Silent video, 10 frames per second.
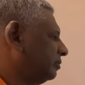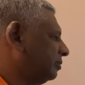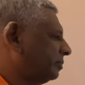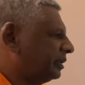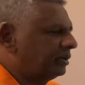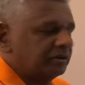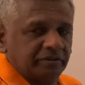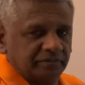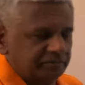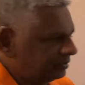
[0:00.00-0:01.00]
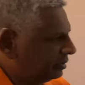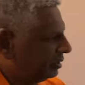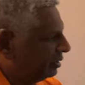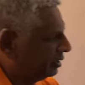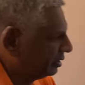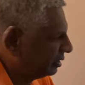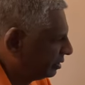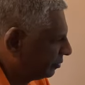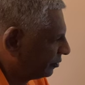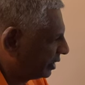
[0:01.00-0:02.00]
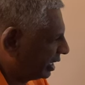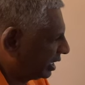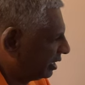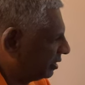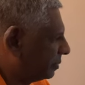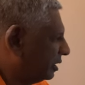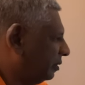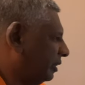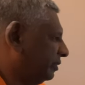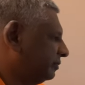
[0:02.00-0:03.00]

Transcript: pretty good. Handled it pretty well.